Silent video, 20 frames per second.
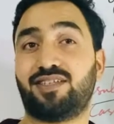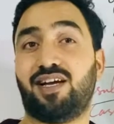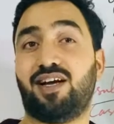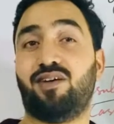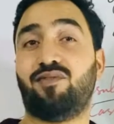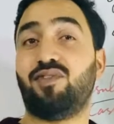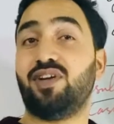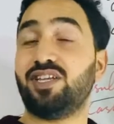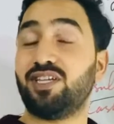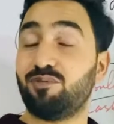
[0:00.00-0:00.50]

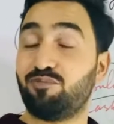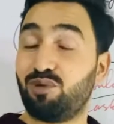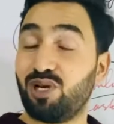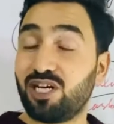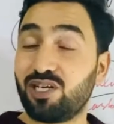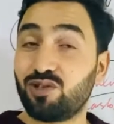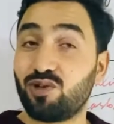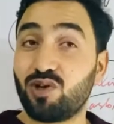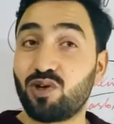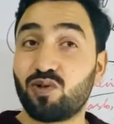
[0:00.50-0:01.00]
when the blood
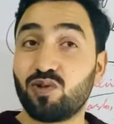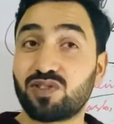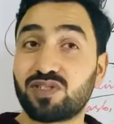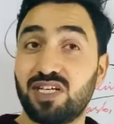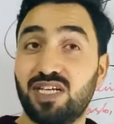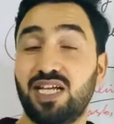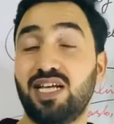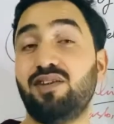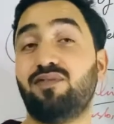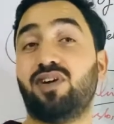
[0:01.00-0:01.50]
glucose
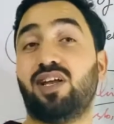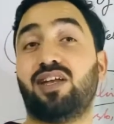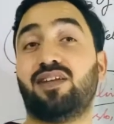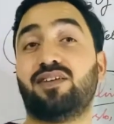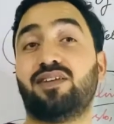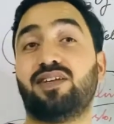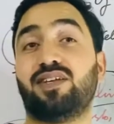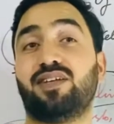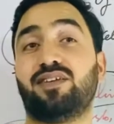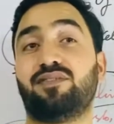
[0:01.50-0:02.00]
level
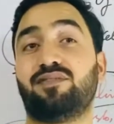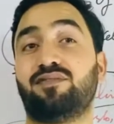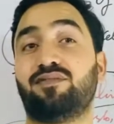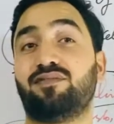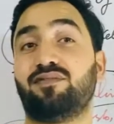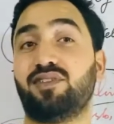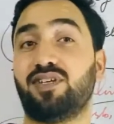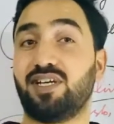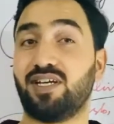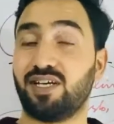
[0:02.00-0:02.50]

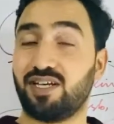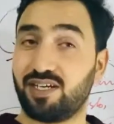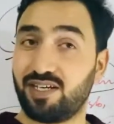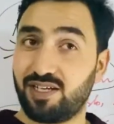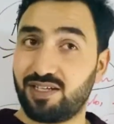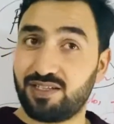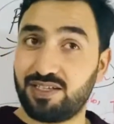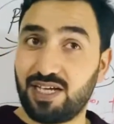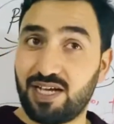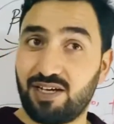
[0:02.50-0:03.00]

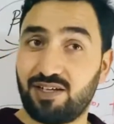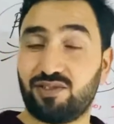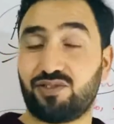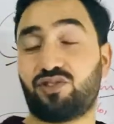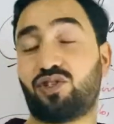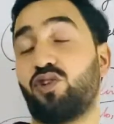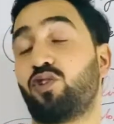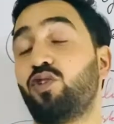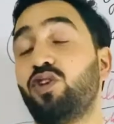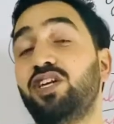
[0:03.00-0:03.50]
in the
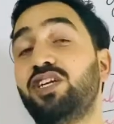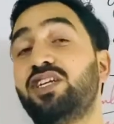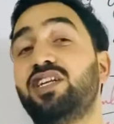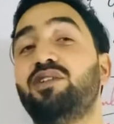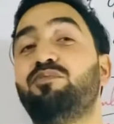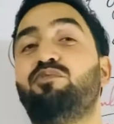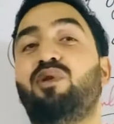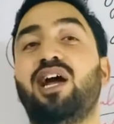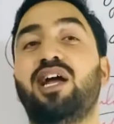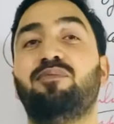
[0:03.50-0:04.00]
circulatory
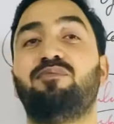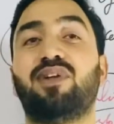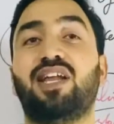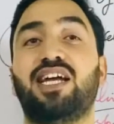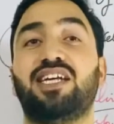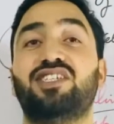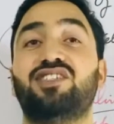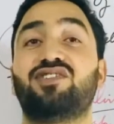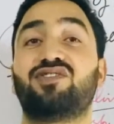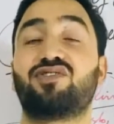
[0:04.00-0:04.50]

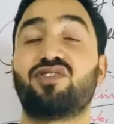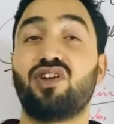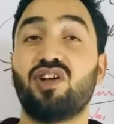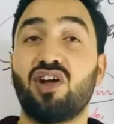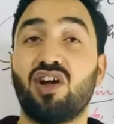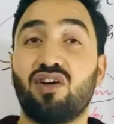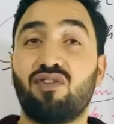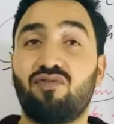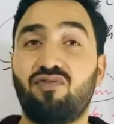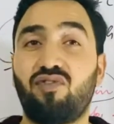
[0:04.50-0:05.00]
pipelines
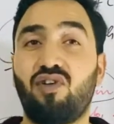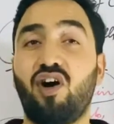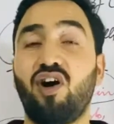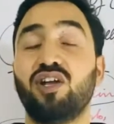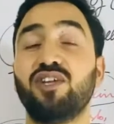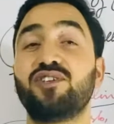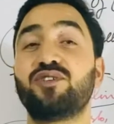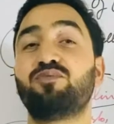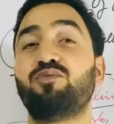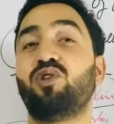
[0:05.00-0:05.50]

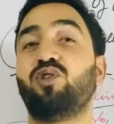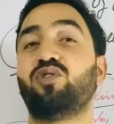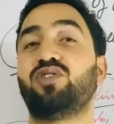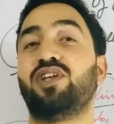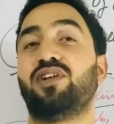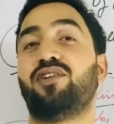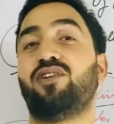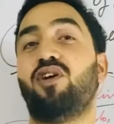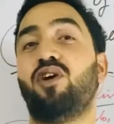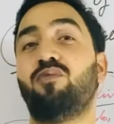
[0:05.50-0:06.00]
falls below the
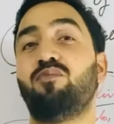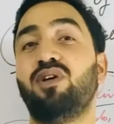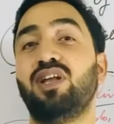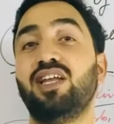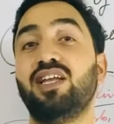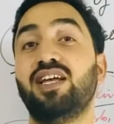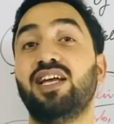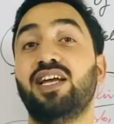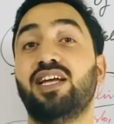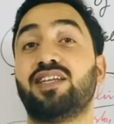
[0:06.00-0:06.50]
normal,
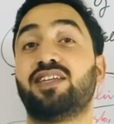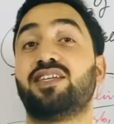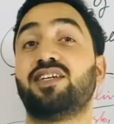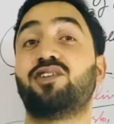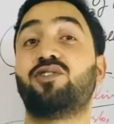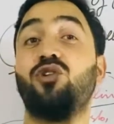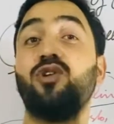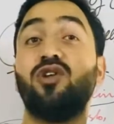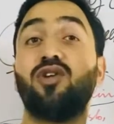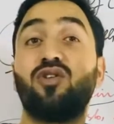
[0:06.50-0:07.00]
the
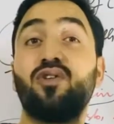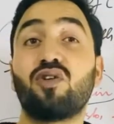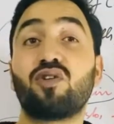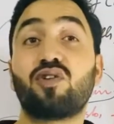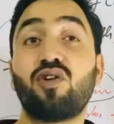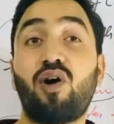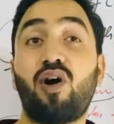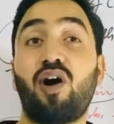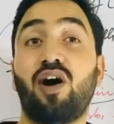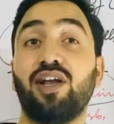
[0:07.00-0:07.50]

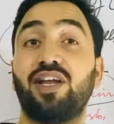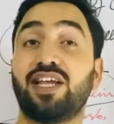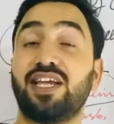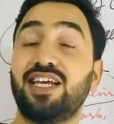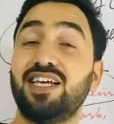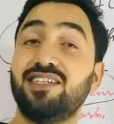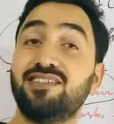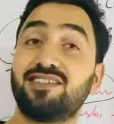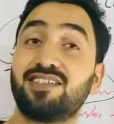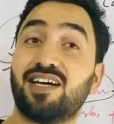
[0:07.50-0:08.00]
glucagon
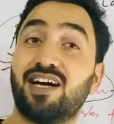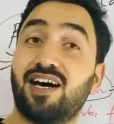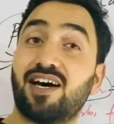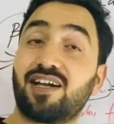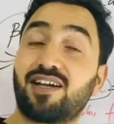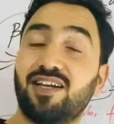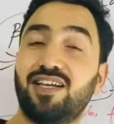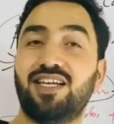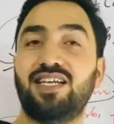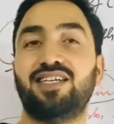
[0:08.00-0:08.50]
is
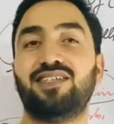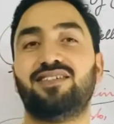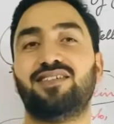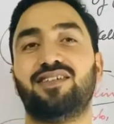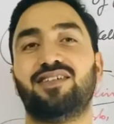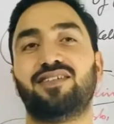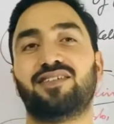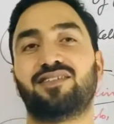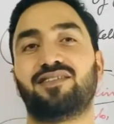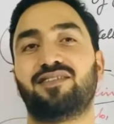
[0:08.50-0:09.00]
released,
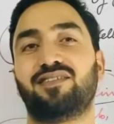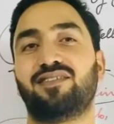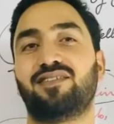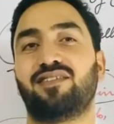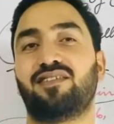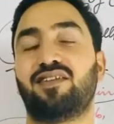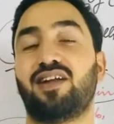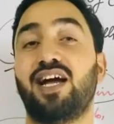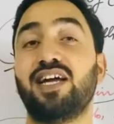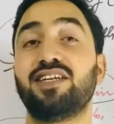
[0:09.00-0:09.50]

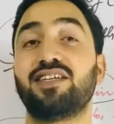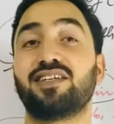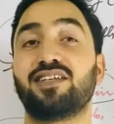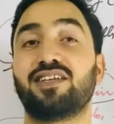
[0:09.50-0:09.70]
right?